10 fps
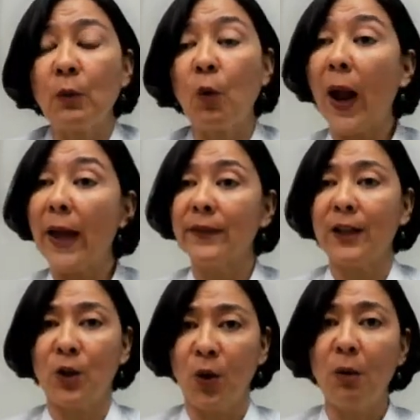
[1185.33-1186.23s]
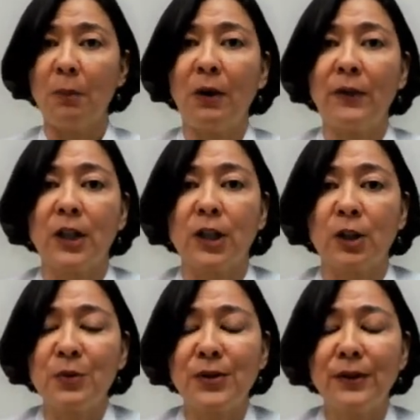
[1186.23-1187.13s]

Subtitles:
when they know about the herbs,